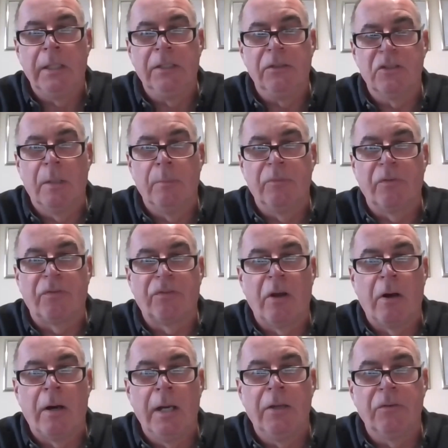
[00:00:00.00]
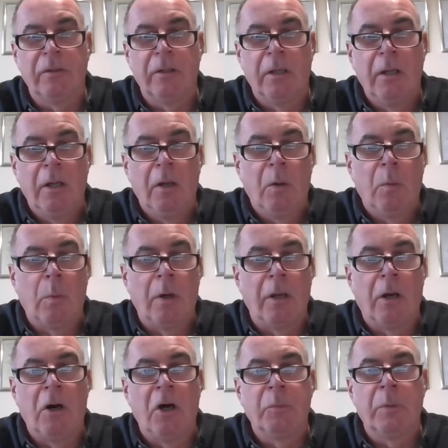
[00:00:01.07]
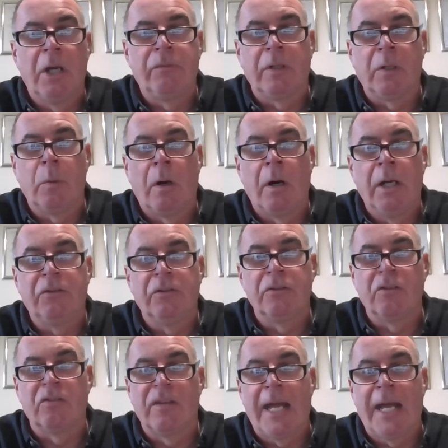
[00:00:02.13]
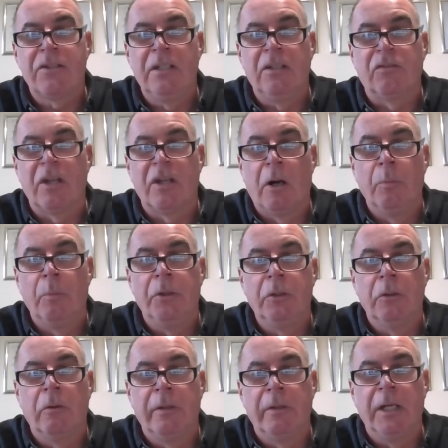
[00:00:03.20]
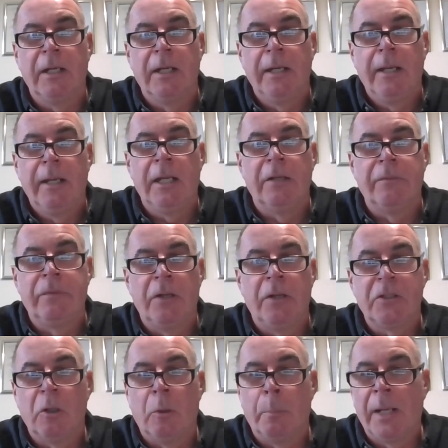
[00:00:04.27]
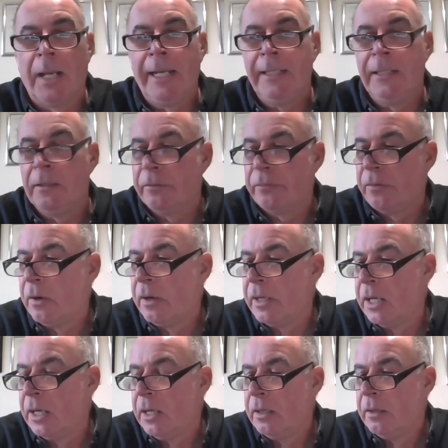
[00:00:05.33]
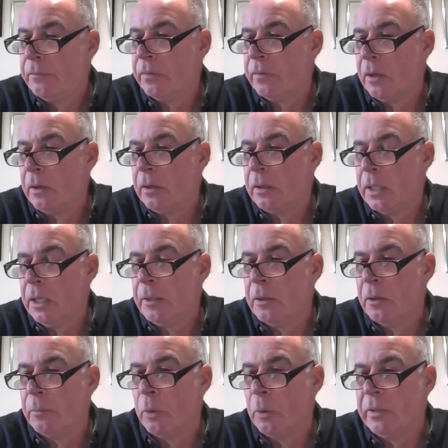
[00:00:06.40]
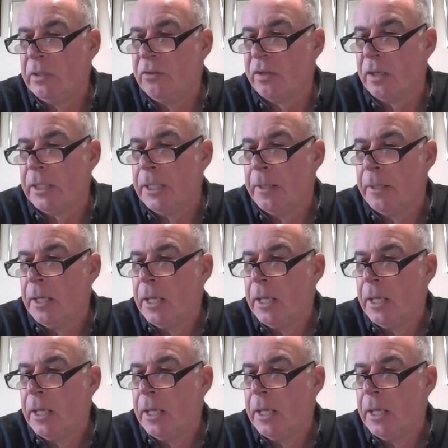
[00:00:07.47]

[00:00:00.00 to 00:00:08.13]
in terms of size and what hardware is required, such as latches to hold the door in a vertical plane in a fire for longer, more easily.